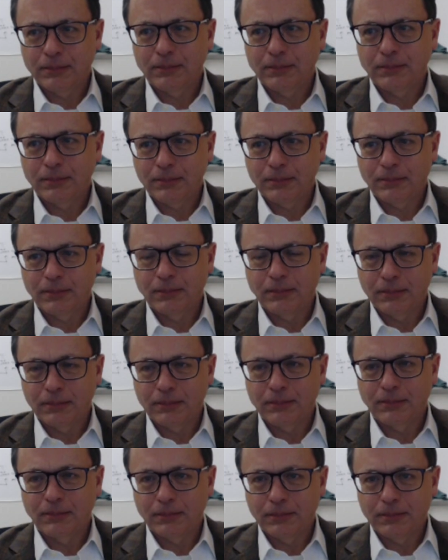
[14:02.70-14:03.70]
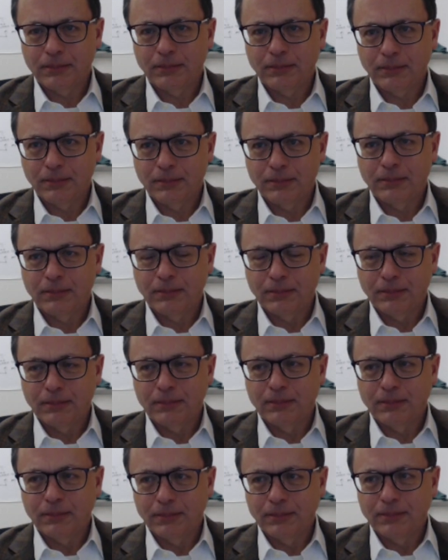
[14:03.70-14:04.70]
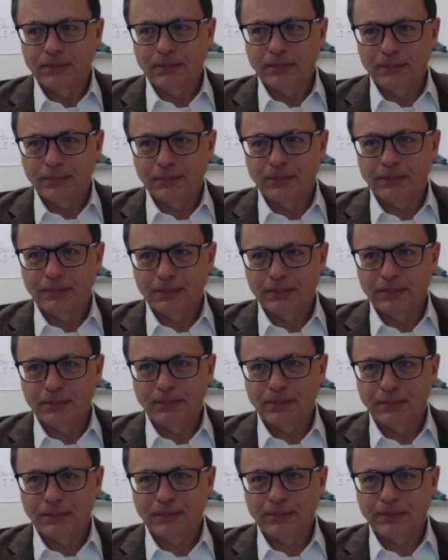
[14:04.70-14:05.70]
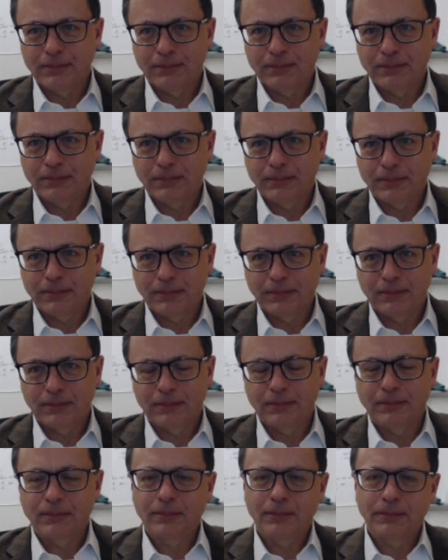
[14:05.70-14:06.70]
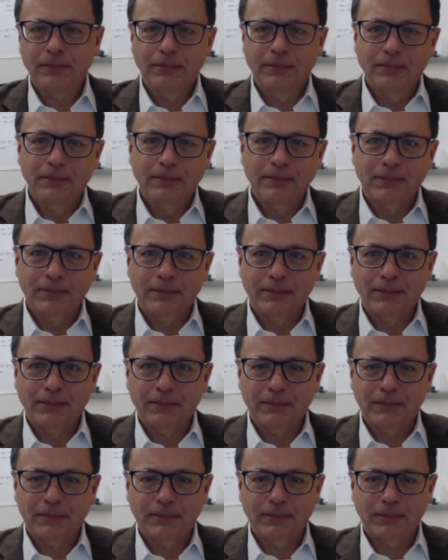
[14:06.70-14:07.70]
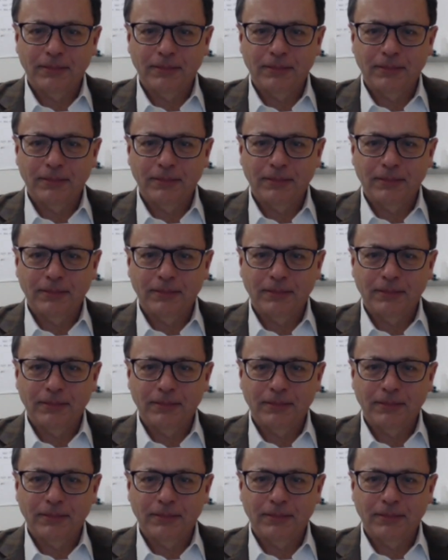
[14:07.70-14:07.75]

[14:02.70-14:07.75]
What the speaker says: [no speech]